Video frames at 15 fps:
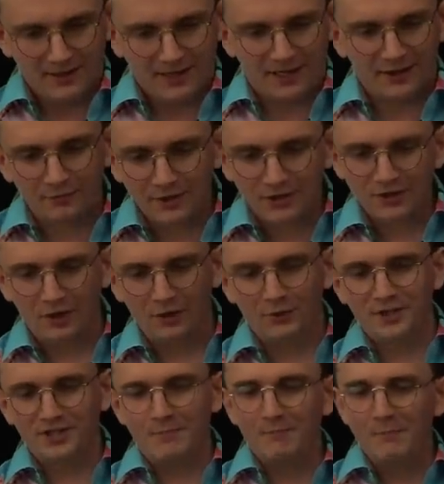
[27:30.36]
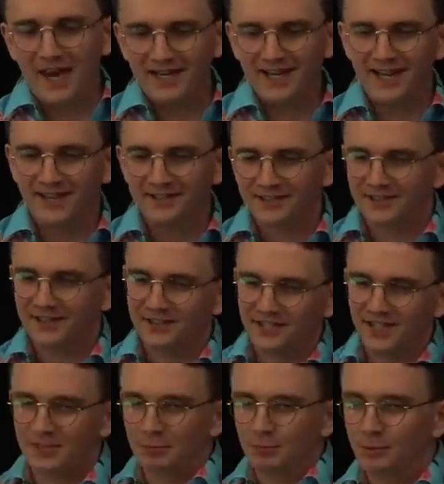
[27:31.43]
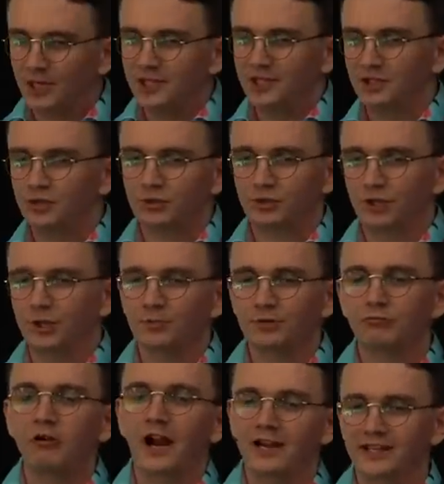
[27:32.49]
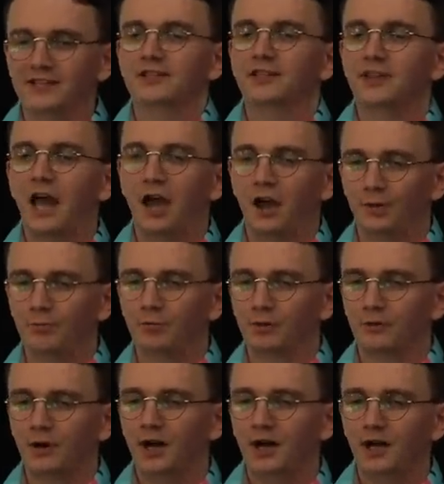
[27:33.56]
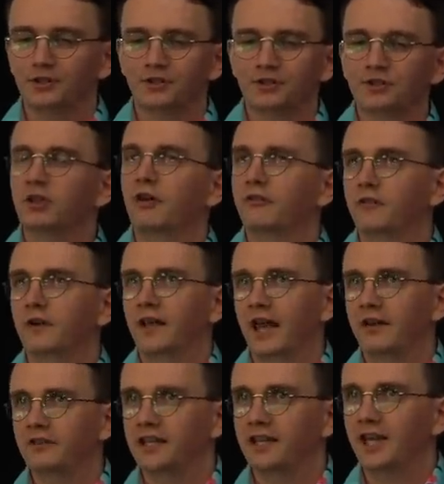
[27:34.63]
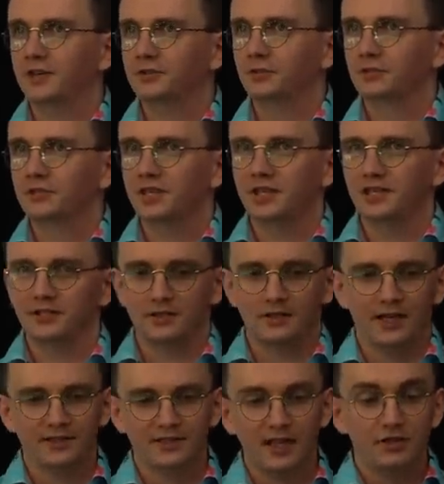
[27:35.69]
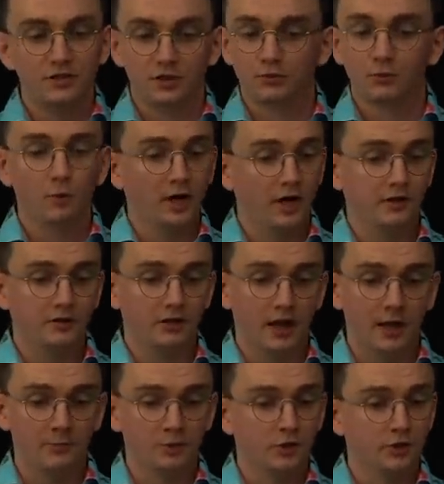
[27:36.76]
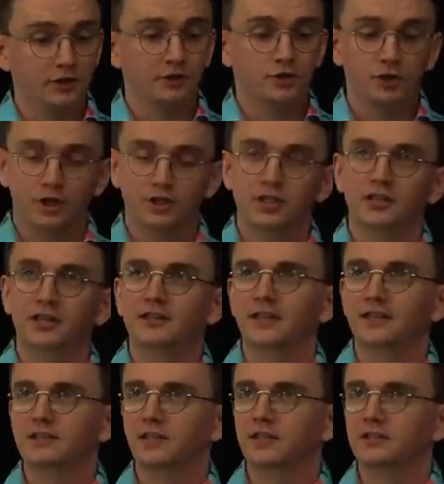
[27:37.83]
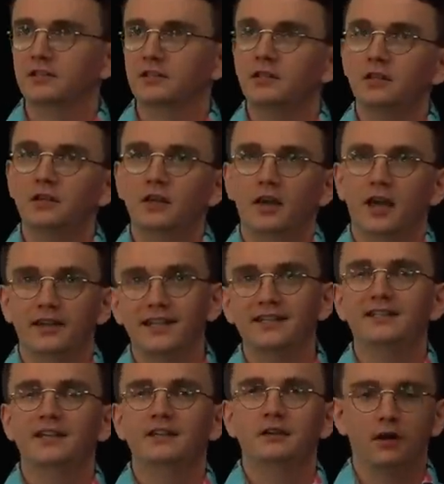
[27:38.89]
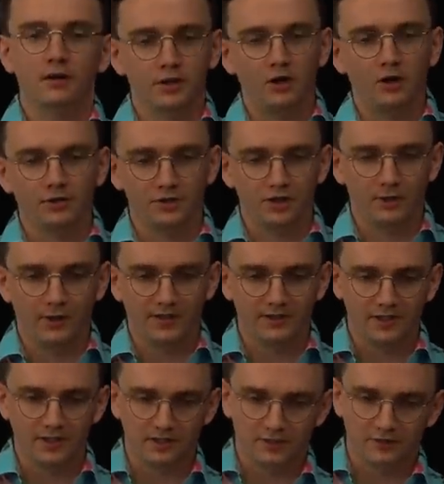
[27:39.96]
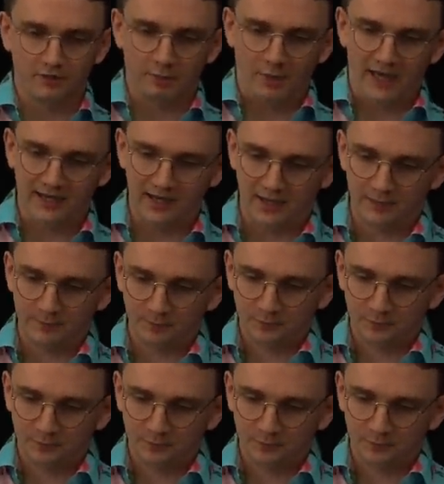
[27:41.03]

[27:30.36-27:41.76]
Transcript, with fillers: And the result was in many instances, British troops ran into their own barrage, suffering heavy casualties, as they just weren't um, good at judging the distance and they didn't know the consequences of the panic.